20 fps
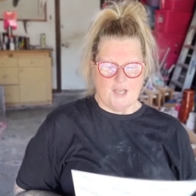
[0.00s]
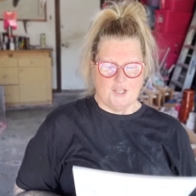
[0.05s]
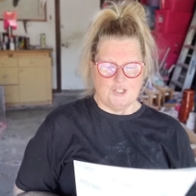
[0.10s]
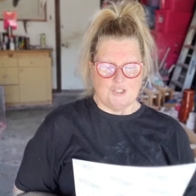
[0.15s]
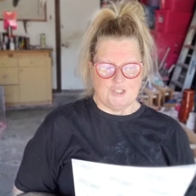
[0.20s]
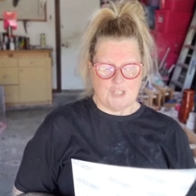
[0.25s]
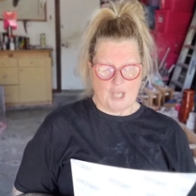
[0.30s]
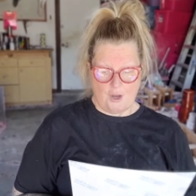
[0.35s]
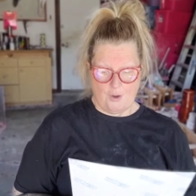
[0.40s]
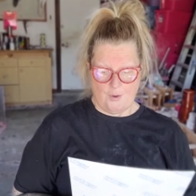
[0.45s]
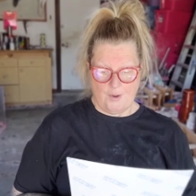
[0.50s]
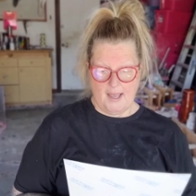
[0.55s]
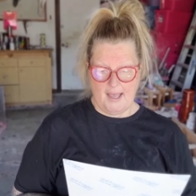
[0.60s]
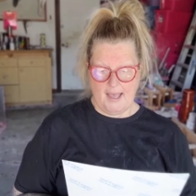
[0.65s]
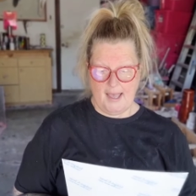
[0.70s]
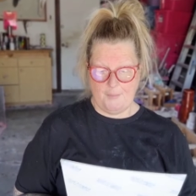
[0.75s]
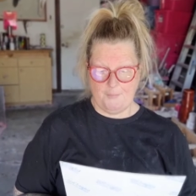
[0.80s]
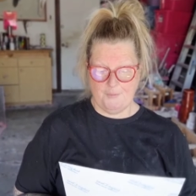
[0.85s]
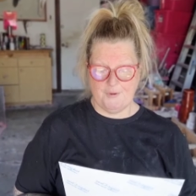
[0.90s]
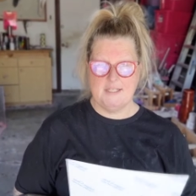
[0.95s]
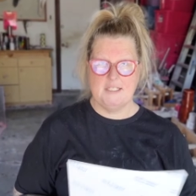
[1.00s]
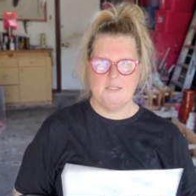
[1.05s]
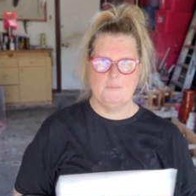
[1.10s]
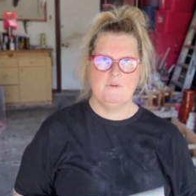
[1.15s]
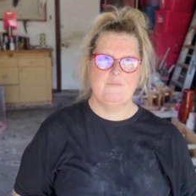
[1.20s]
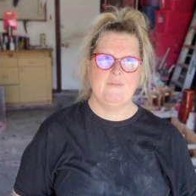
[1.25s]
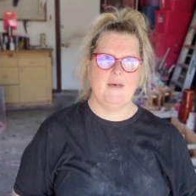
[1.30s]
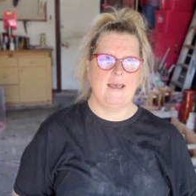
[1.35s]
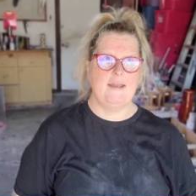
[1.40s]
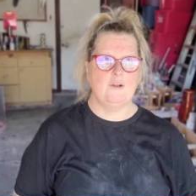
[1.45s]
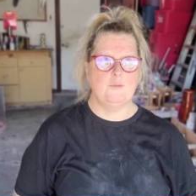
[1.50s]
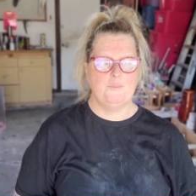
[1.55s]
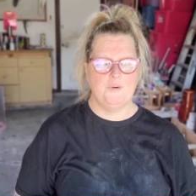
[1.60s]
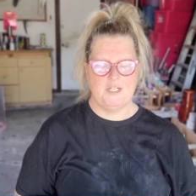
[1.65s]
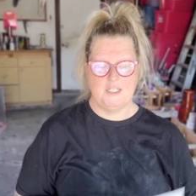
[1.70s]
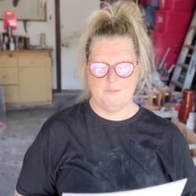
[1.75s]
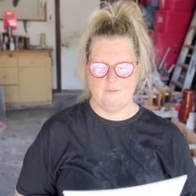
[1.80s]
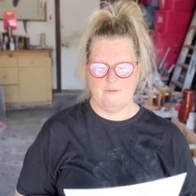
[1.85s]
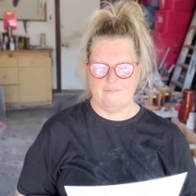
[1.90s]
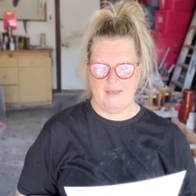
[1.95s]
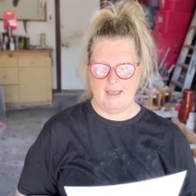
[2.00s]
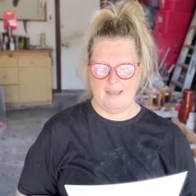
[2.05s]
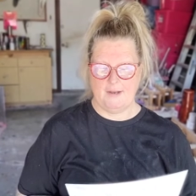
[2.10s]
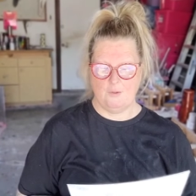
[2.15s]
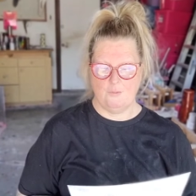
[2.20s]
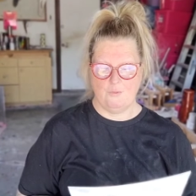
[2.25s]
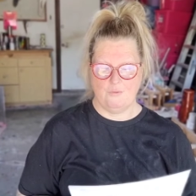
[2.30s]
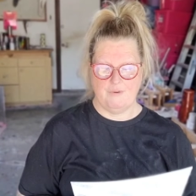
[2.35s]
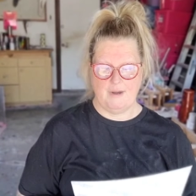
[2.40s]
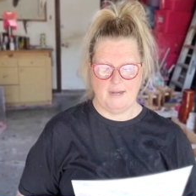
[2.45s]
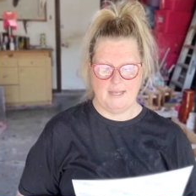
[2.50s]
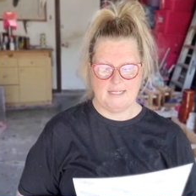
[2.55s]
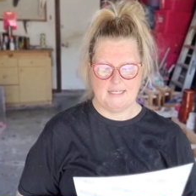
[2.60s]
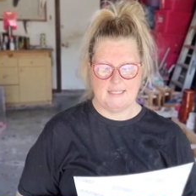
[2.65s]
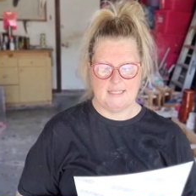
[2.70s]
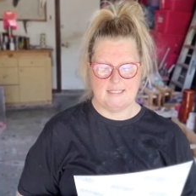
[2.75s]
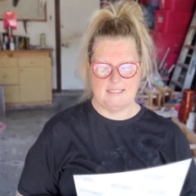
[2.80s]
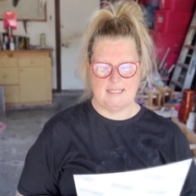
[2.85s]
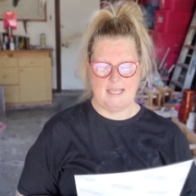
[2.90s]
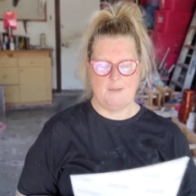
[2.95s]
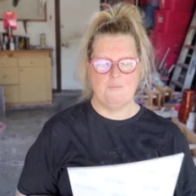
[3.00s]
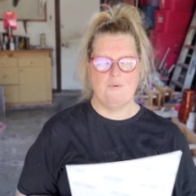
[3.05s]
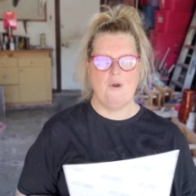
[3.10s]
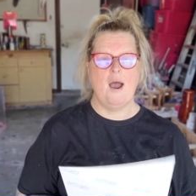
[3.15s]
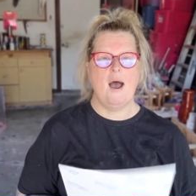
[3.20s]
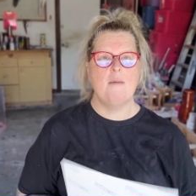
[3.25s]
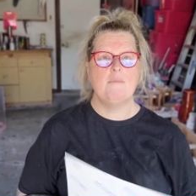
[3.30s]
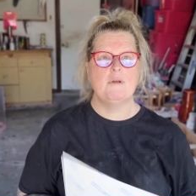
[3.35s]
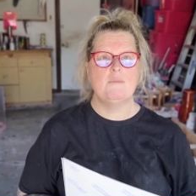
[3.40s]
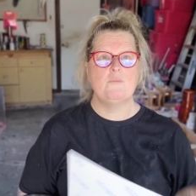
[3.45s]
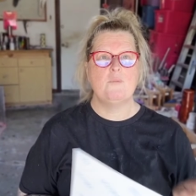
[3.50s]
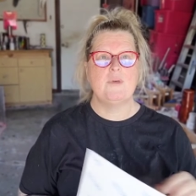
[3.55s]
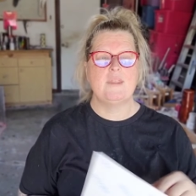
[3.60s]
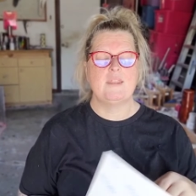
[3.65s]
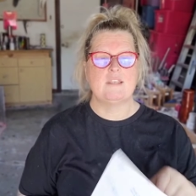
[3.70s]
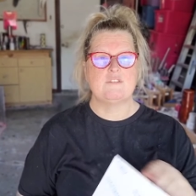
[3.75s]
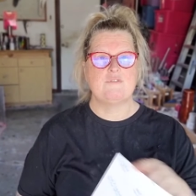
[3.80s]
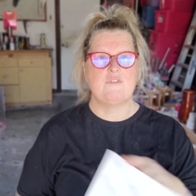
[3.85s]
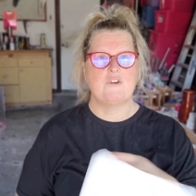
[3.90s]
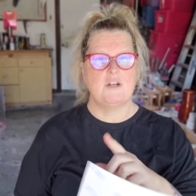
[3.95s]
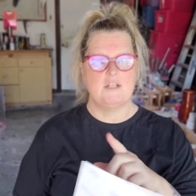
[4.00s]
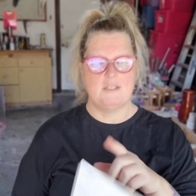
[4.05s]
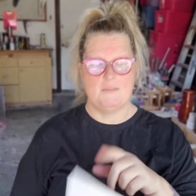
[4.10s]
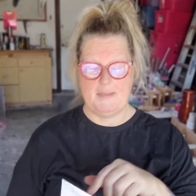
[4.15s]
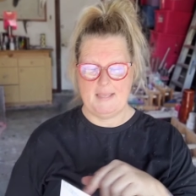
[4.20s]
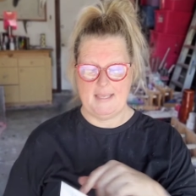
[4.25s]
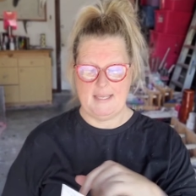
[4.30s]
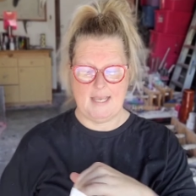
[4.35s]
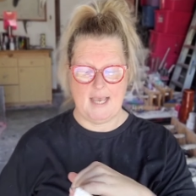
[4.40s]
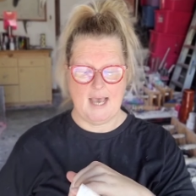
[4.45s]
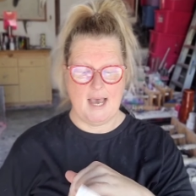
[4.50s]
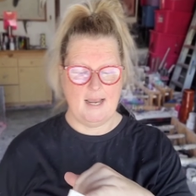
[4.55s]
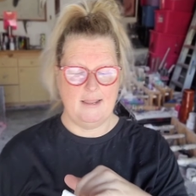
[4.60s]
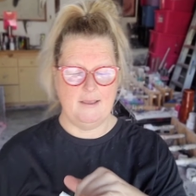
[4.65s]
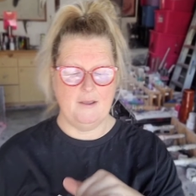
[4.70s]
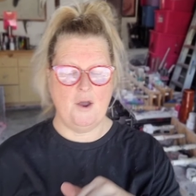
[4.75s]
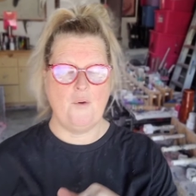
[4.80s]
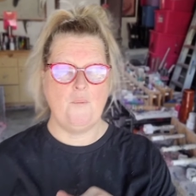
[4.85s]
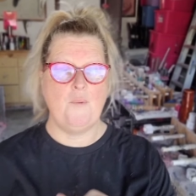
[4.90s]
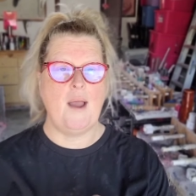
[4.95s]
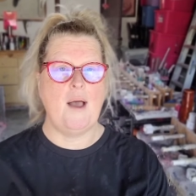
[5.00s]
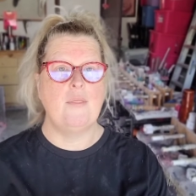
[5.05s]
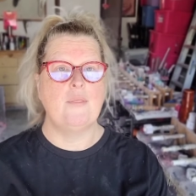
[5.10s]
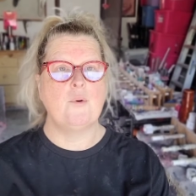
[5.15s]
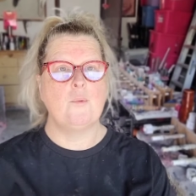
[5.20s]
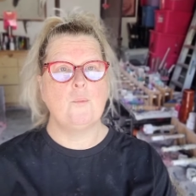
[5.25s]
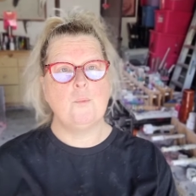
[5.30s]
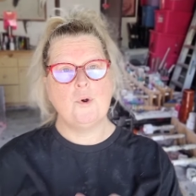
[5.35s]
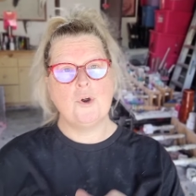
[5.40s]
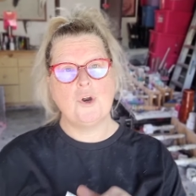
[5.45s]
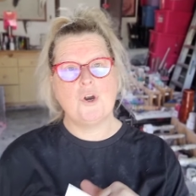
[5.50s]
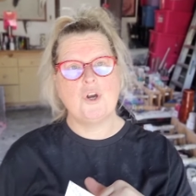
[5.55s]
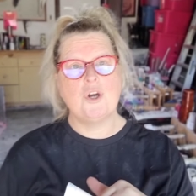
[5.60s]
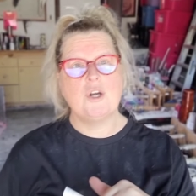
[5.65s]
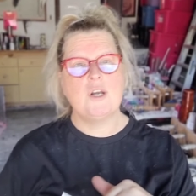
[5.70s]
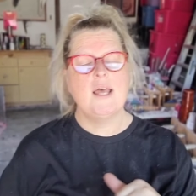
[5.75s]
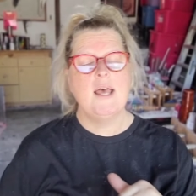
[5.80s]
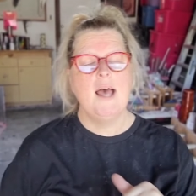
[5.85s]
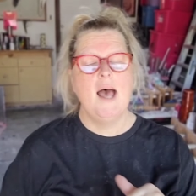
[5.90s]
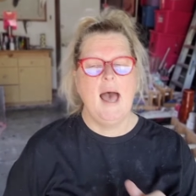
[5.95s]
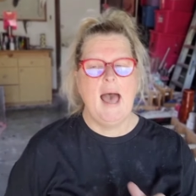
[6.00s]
So printable vinyl, we're running into the same problem with as far as being cutting around the word.